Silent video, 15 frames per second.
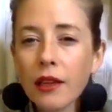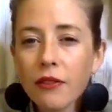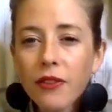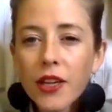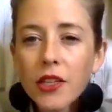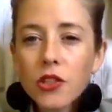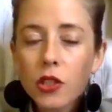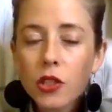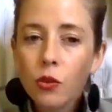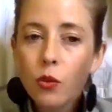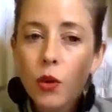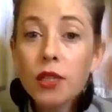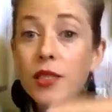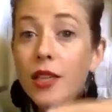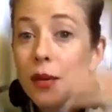fixed or
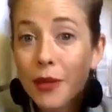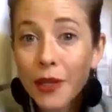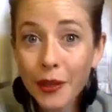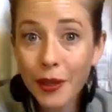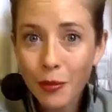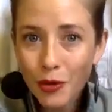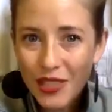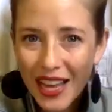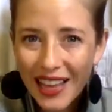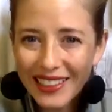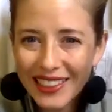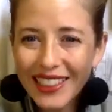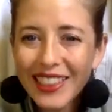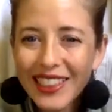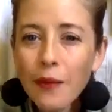one-time healing
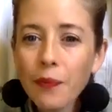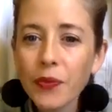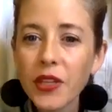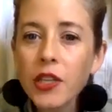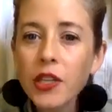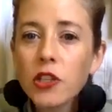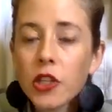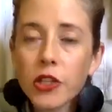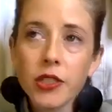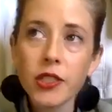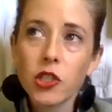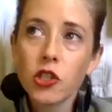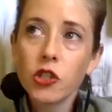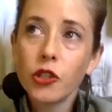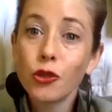modality. These are
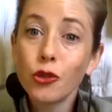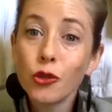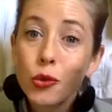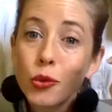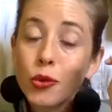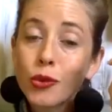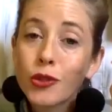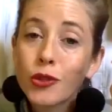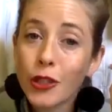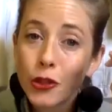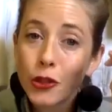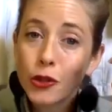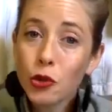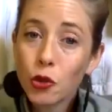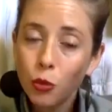essentially tools in
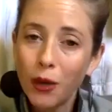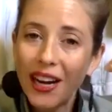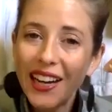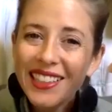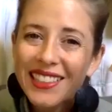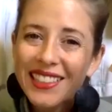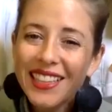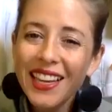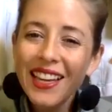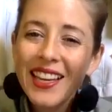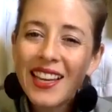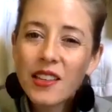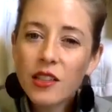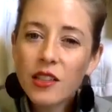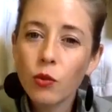your toolbox
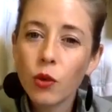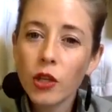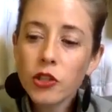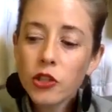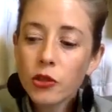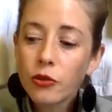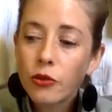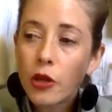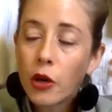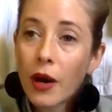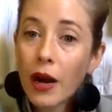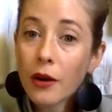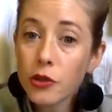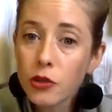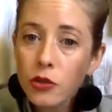that once you know
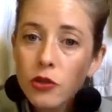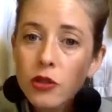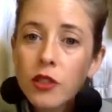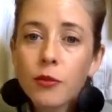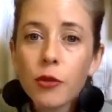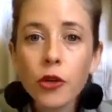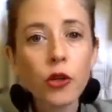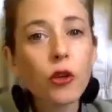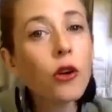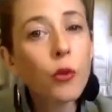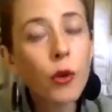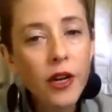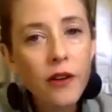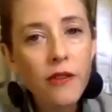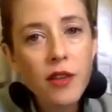how to do them, or you're
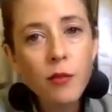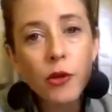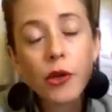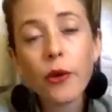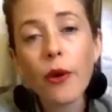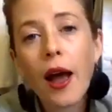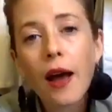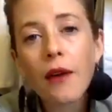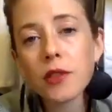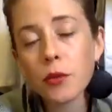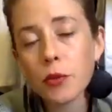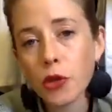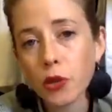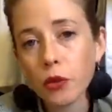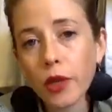aware of them, or you have
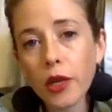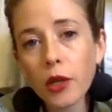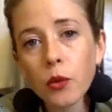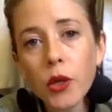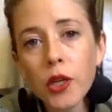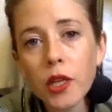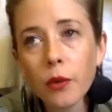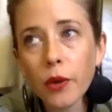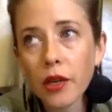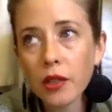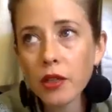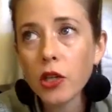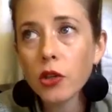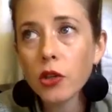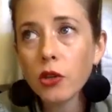someone you like working with,
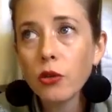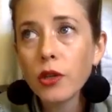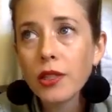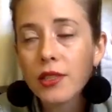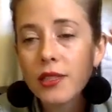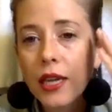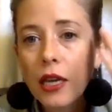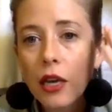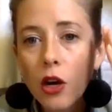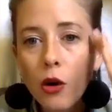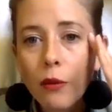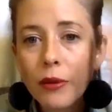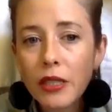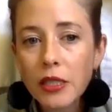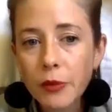you can say, oh,
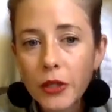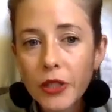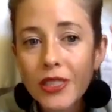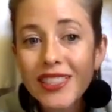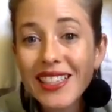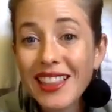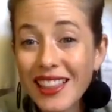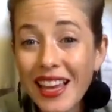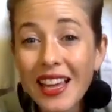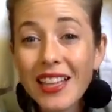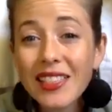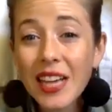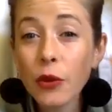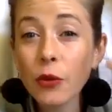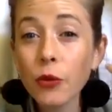I'm experiencing this.
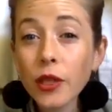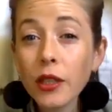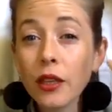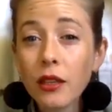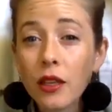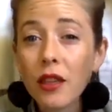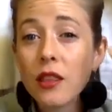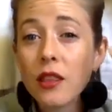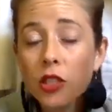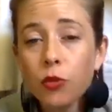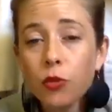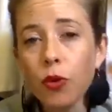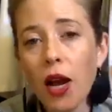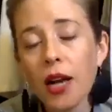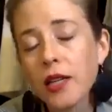I really think this
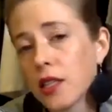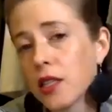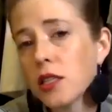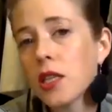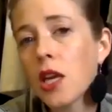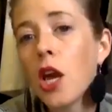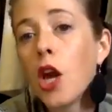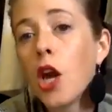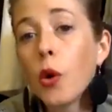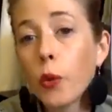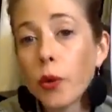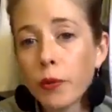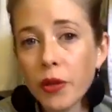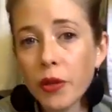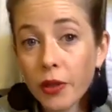practice
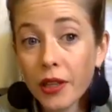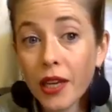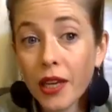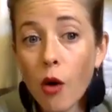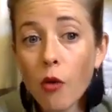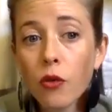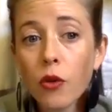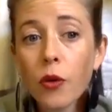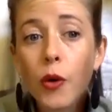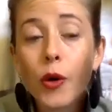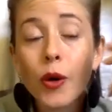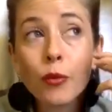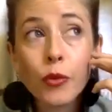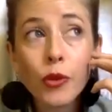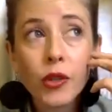would be really helpful. Oh,
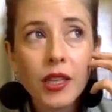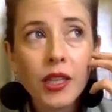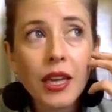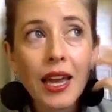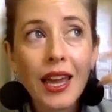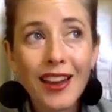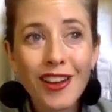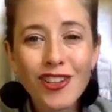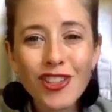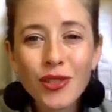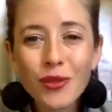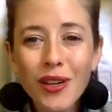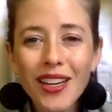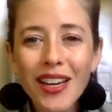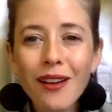I'm really anxious
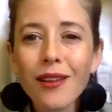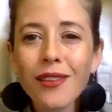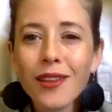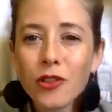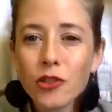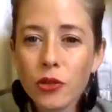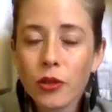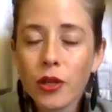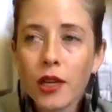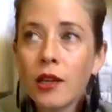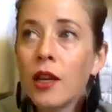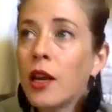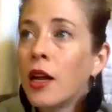right now. I think doing